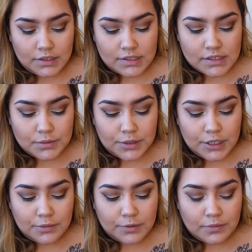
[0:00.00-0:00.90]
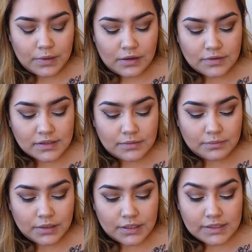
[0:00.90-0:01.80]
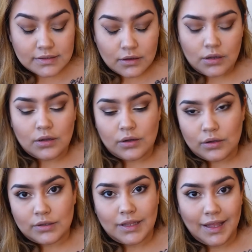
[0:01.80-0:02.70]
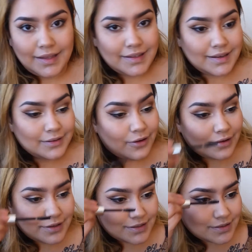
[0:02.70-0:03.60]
This will keep your brows in place all day long.